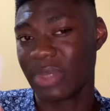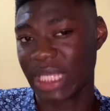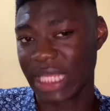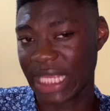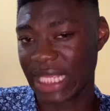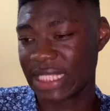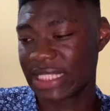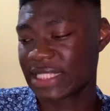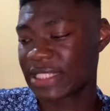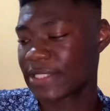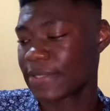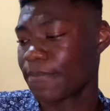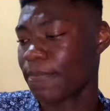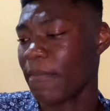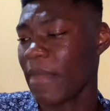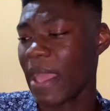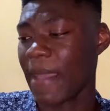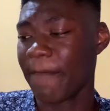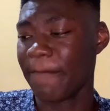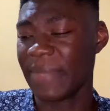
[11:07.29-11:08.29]
Yes,
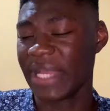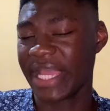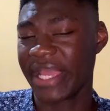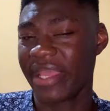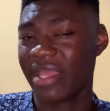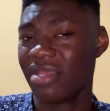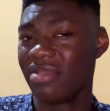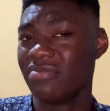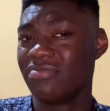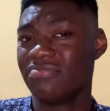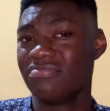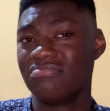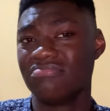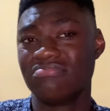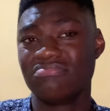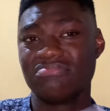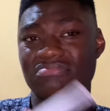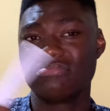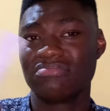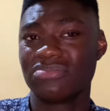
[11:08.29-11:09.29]
my
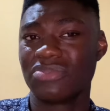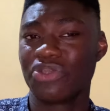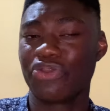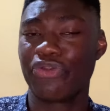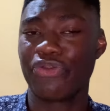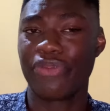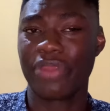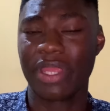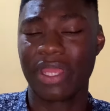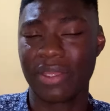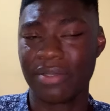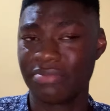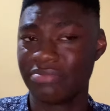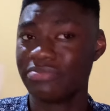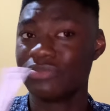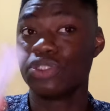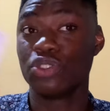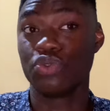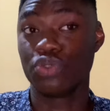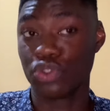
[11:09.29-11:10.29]
you
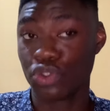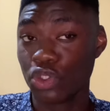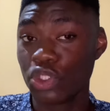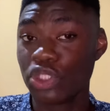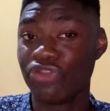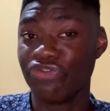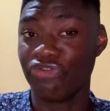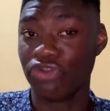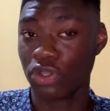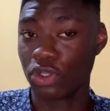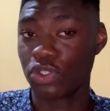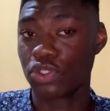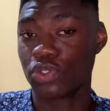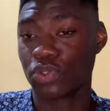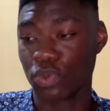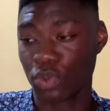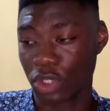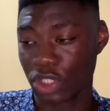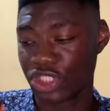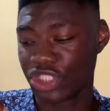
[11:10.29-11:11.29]
know the vlog
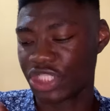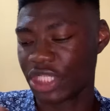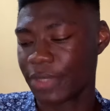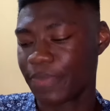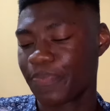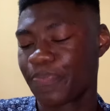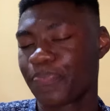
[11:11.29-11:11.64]
to watch.